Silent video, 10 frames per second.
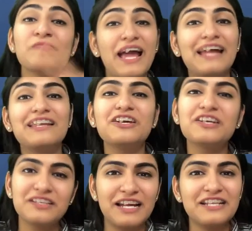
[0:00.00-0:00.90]

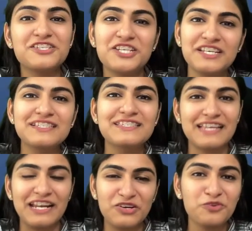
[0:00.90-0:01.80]
and she is
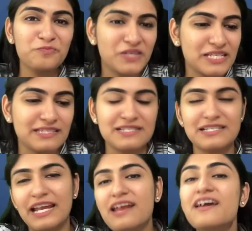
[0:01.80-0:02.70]
sent to prison,
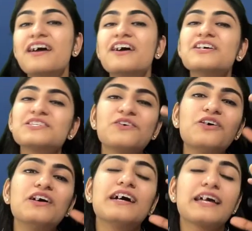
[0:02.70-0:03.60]
right?
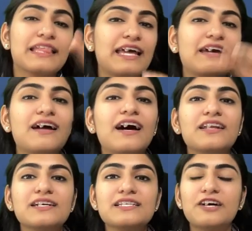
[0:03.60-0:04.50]
So there are
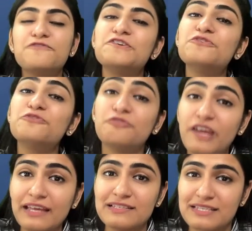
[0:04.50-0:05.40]
a few
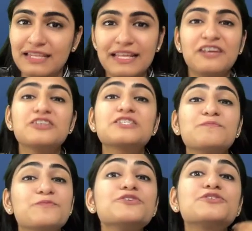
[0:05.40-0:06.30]
ways that you're
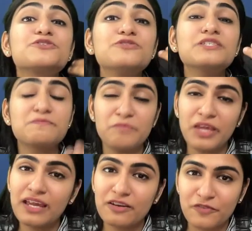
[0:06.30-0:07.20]
supposed to
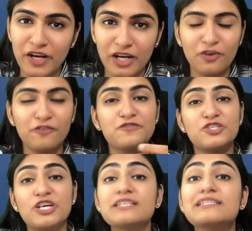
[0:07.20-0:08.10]
speak in front of
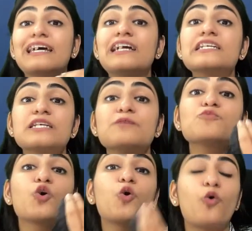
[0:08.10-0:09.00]
judge. There are some
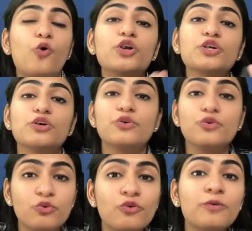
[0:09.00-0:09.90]
court
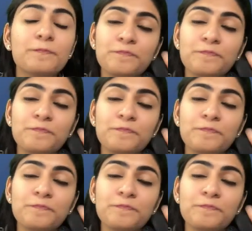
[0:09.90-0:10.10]
room